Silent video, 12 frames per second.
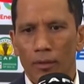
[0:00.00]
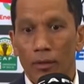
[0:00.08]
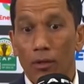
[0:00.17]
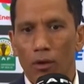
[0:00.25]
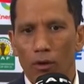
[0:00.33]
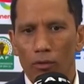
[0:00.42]

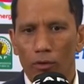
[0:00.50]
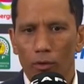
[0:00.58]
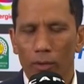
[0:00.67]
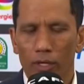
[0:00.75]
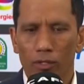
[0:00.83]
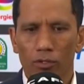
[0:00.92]
Long
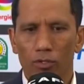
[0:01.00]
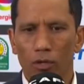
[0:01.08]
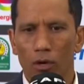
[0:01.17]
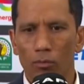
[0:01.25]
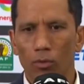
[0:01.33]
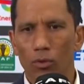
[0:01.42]
throw-ins,
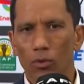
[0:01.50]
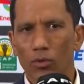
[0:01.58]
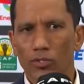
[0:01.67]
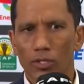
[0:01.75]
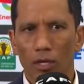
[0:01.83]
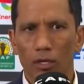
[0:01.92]
long
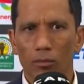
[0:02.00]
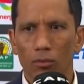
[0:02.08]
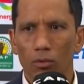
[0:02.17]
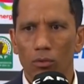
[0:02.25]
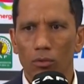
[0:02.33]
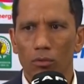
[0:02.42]
ball, second
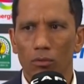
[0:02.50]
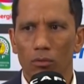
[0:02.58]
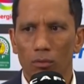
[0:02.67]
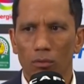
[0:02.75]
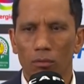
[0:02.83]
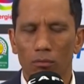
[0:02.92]
ball.
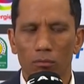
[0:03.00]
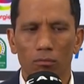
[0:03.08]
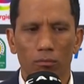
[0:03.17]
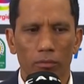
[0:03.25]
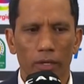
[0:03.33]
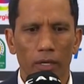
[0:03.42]

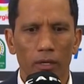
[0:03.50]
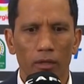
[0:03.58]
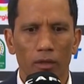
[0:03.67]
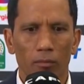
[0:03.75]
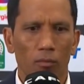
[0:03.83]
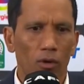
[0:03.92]

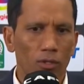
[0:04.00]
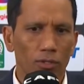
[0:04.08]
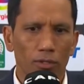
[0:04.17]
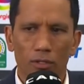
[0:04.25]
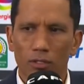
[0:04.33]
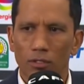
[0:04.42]
Really, they
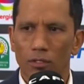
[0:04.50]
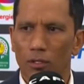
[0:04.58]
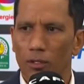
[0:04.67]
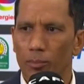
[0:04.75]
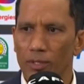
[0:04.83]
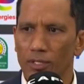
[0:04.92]
mastered this
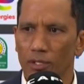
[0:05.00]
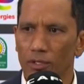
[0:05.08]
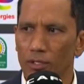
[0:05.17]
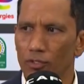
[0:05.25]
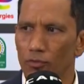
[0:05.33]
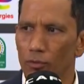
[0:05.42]

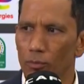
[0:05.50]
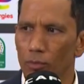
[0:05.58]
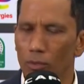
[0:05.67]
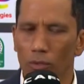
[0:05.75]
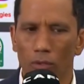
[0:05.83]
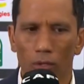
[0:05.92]
percentage
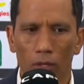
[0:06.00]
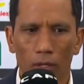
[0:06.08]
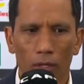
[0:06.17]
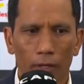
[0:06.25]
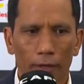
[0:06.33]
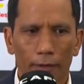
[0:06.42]
football
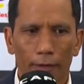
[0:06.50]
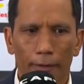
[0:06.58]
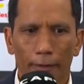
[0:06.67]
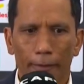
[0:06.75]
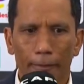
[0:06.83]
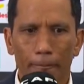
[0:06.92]

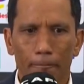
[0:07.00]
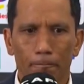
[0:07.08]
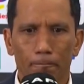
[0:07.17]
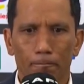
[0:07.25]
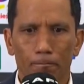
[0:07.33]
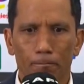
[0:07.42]

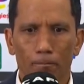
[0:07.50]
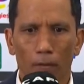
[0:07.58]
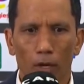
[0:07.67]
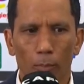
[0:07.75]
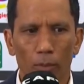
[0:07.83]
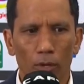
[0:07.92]

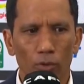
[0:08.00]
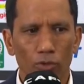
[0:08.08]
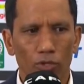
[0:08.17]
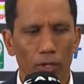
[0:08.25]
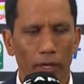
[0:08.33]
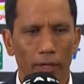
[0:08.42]

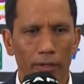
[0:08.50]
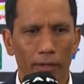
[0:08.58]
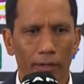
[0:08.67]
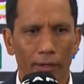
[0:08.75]
approach, and